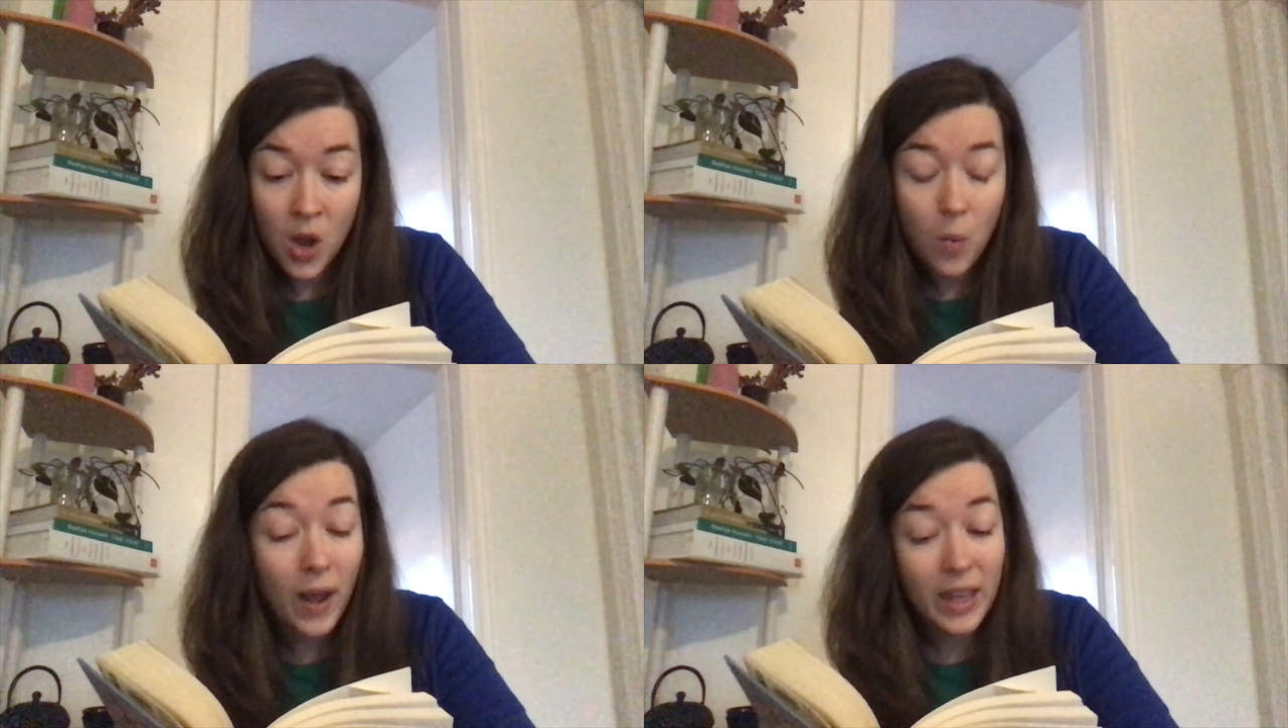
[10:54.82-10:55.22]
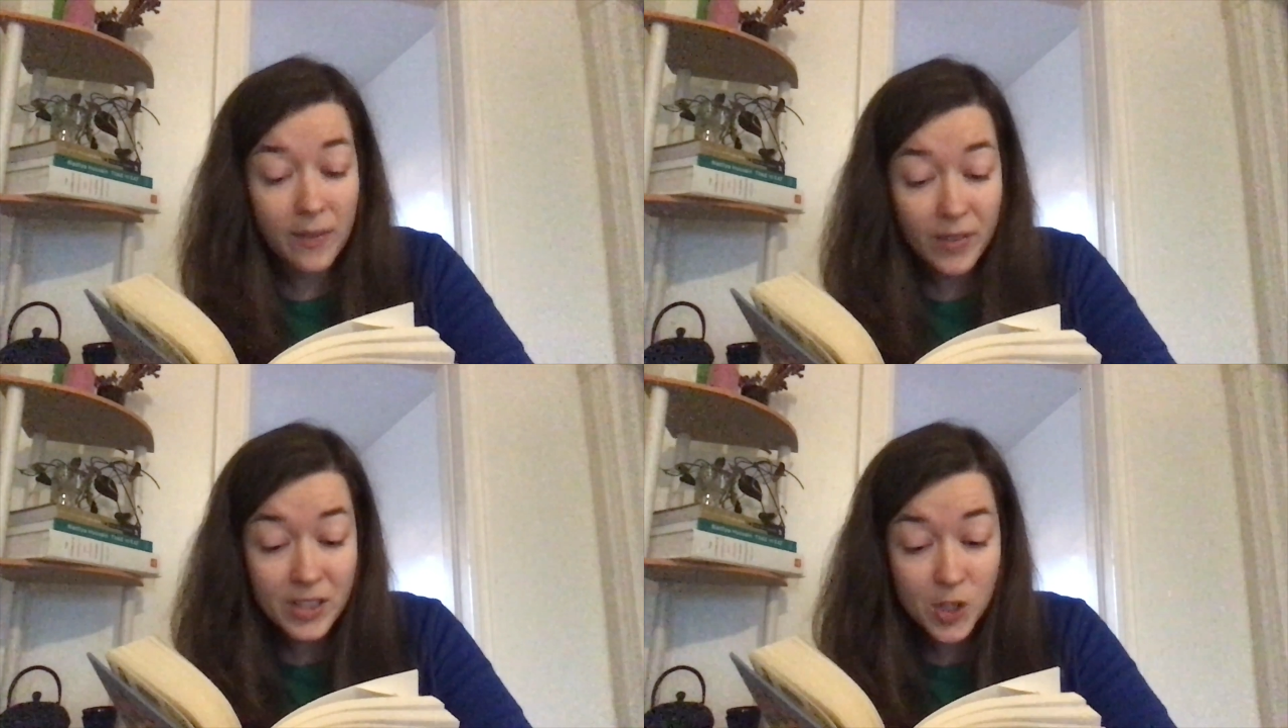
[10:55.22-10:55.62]
Why,
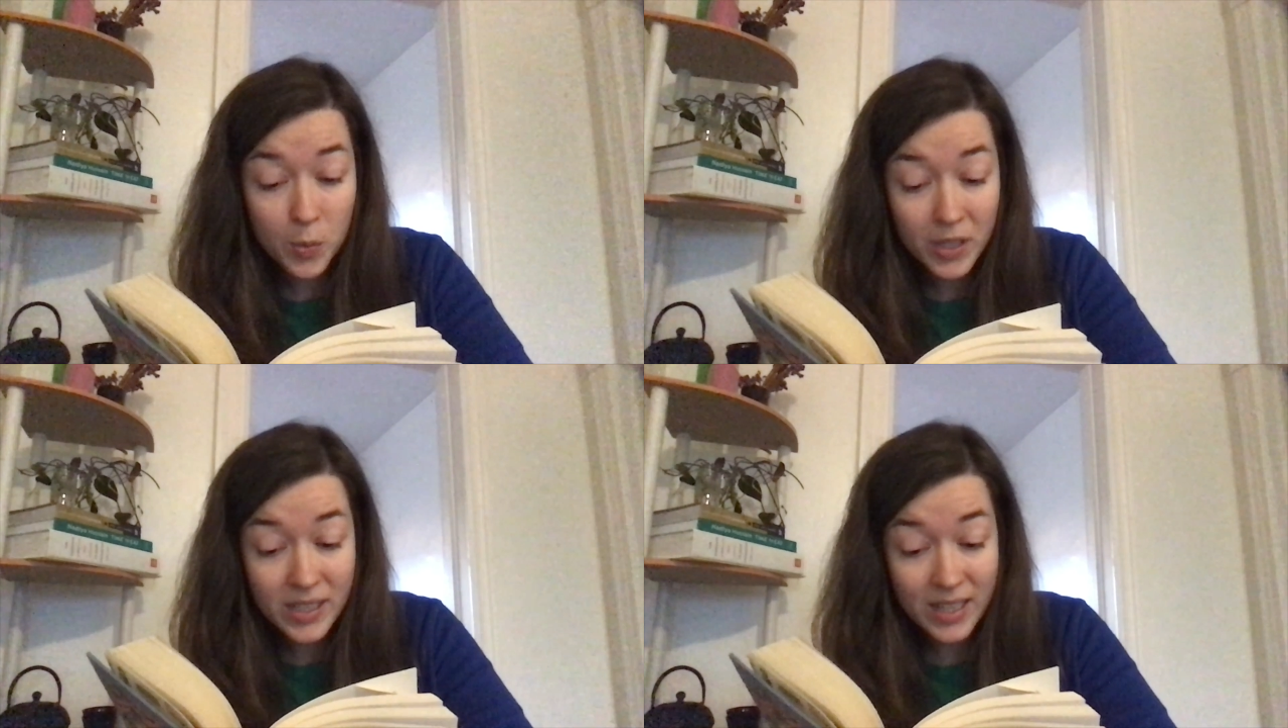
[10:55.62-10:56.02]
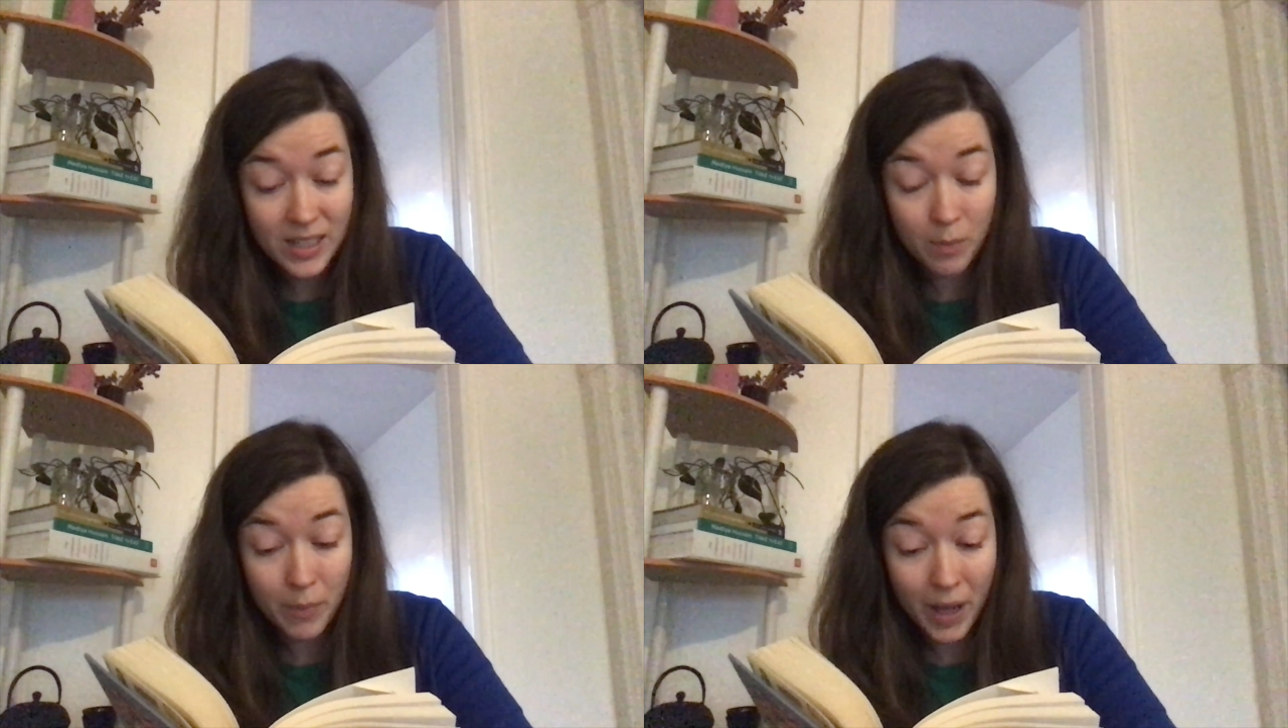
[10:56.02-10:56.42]
even
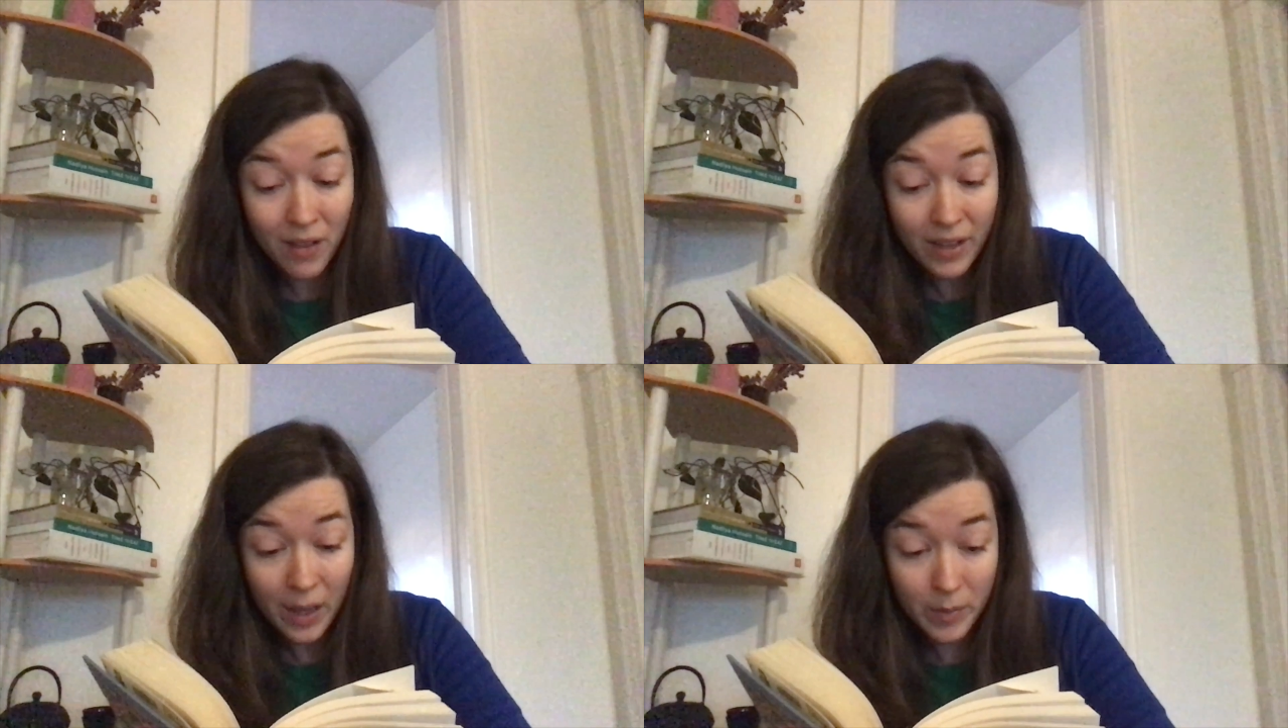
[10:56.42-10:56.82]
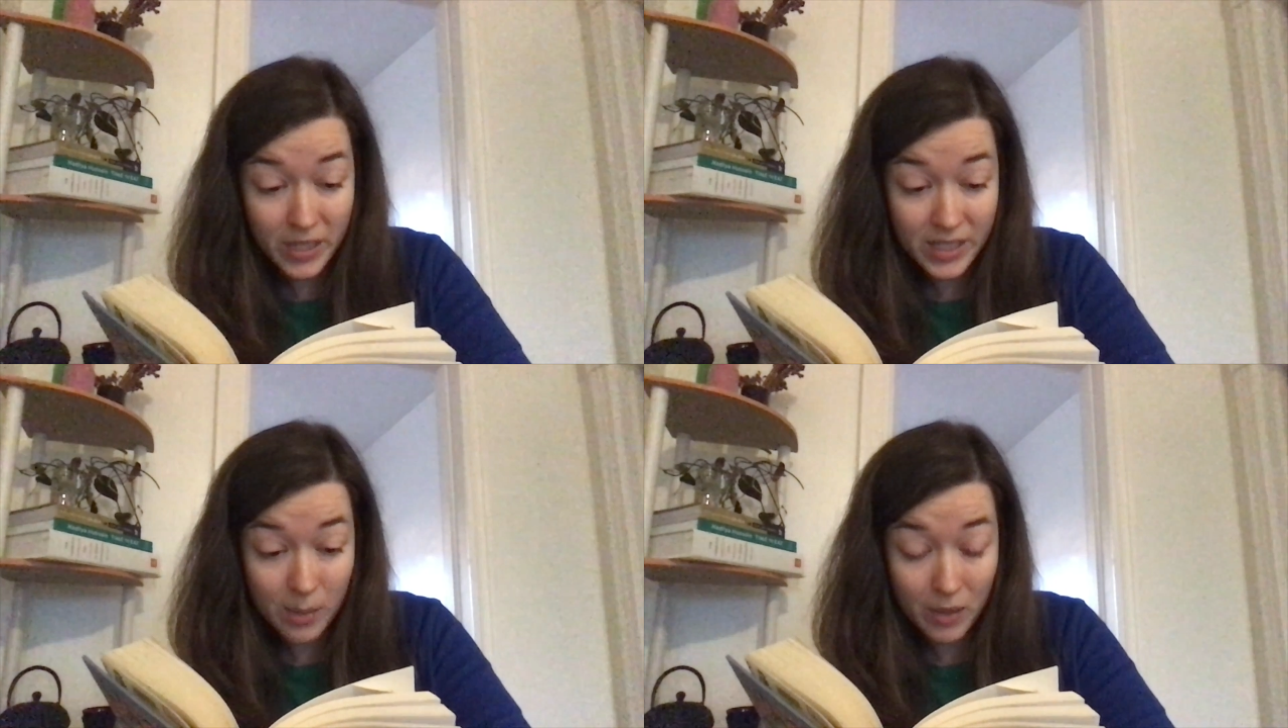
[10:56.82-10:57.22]
Superintendent Bell came to
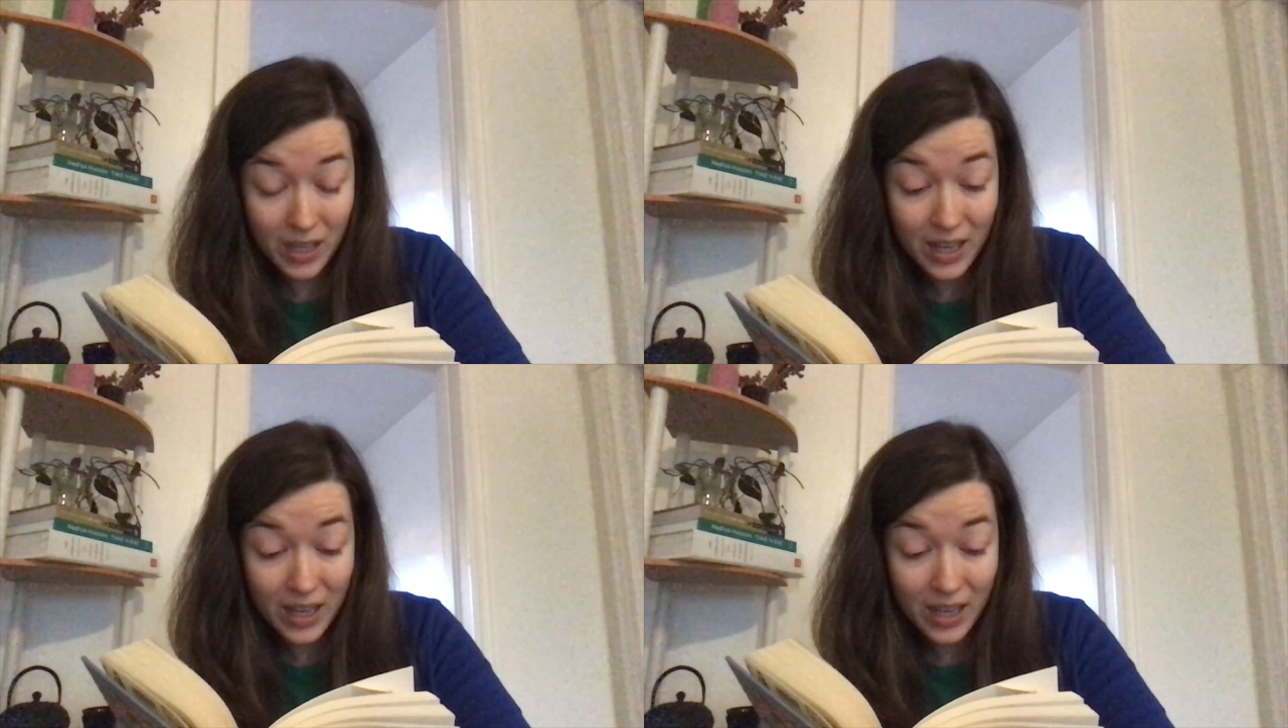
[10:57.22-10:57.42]
see me,